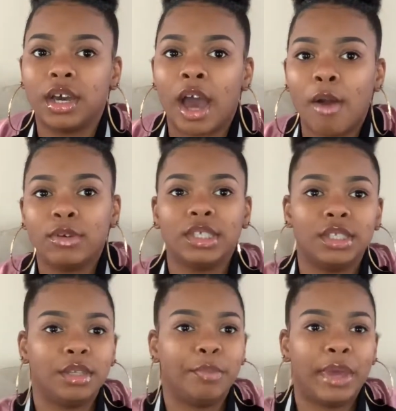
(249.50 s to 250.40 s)
I was
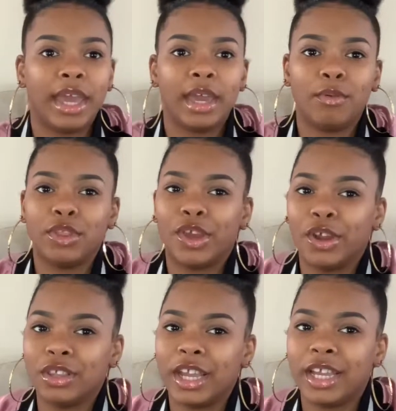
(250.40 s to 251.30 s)
in the bed with
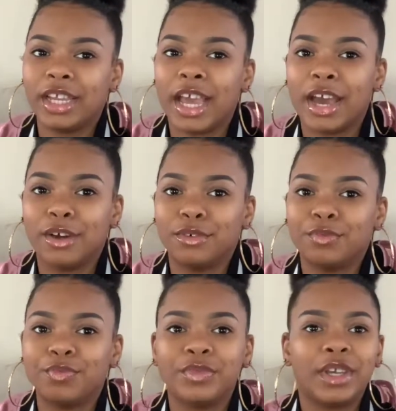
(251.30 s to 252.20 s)
her laying down,
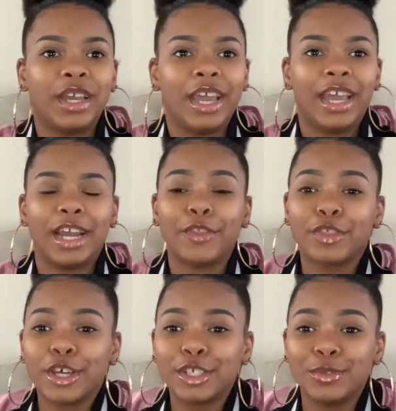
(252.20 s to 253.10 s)
and I
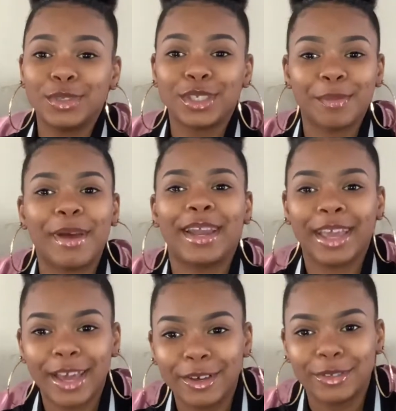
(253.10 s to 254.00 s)
thought she was somebody
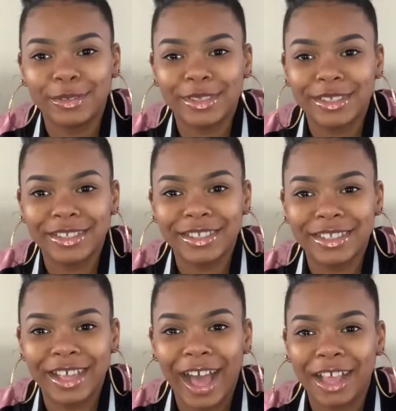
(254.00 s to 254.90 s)
else.
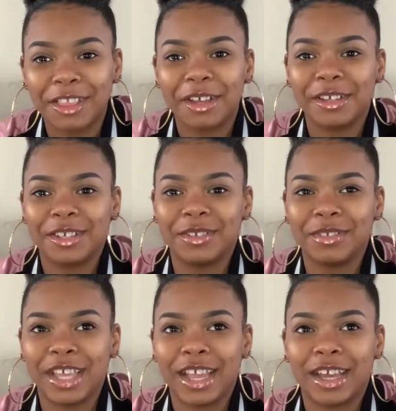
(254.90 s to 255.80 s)
I thought she was
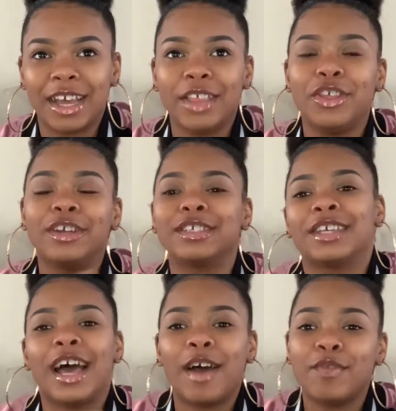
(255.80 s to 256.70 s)
like,
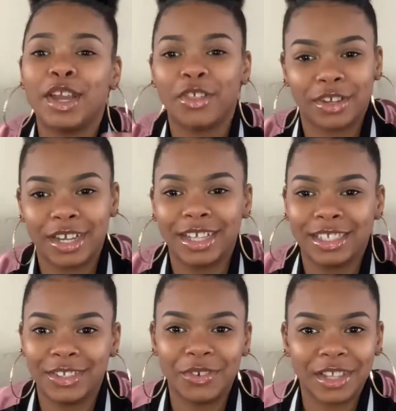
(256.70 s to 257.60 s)
I have another
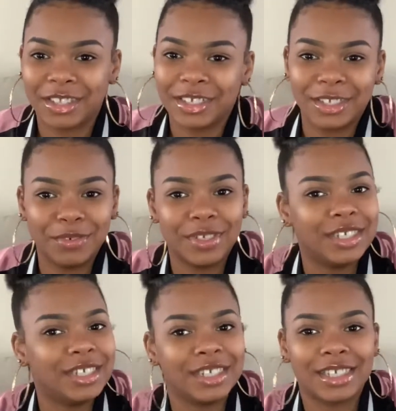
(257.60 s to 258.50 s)
cousin who I thought she
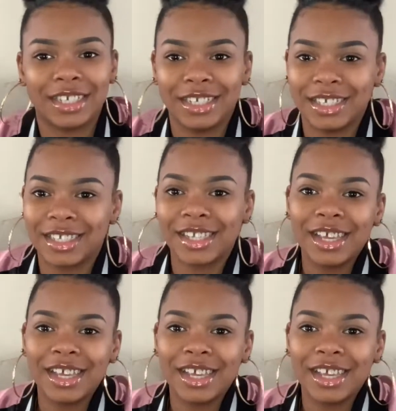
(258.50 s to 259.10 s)
was, because